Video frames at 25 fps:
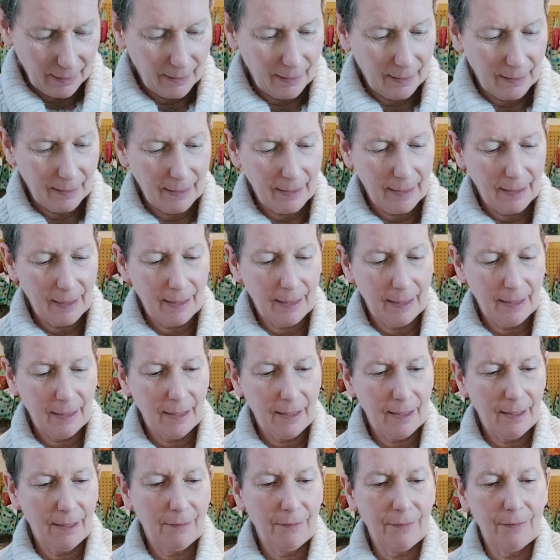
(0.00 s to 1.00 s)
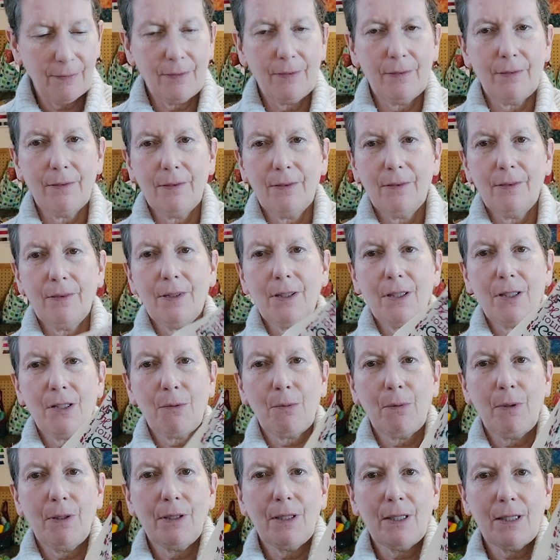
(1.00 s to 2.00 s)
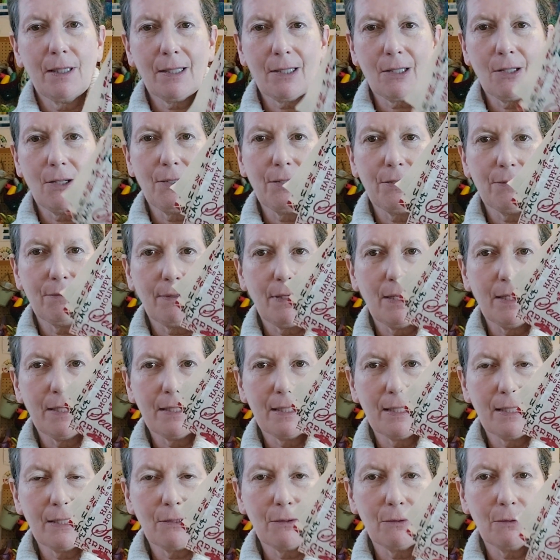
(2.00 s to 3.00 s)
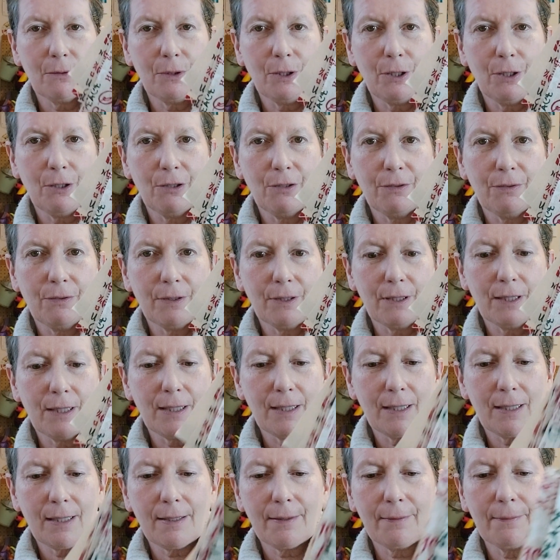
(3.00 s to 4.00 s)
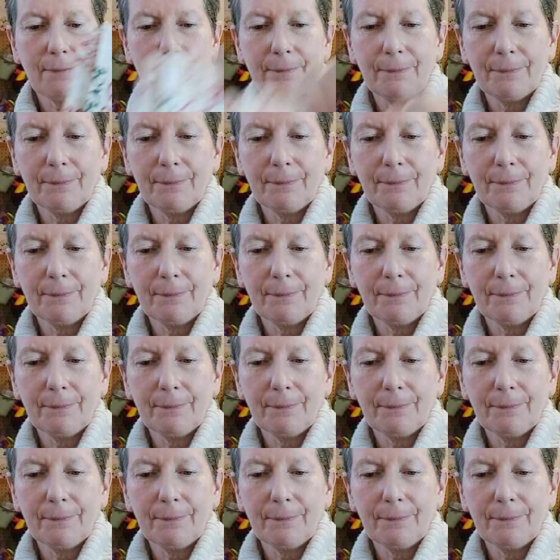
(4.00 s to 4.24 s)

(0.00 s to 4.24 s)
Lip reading: and I have this one that's got the writing all over it.